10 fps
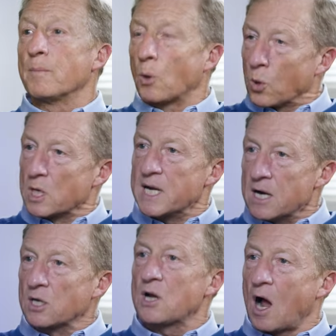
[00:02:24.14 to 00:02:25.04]
But we're
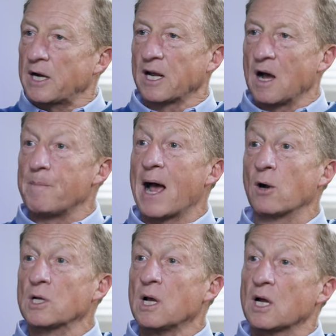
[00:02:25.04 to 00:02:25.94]
here talking
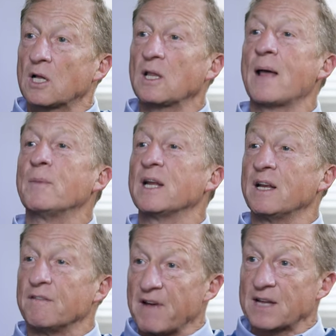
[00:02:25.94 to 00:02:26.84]
about climate
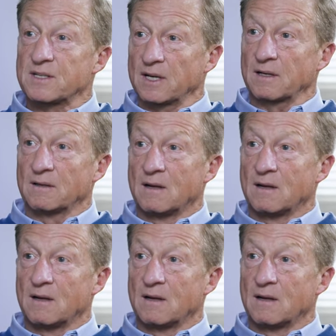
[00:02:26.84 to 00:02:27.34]
investing.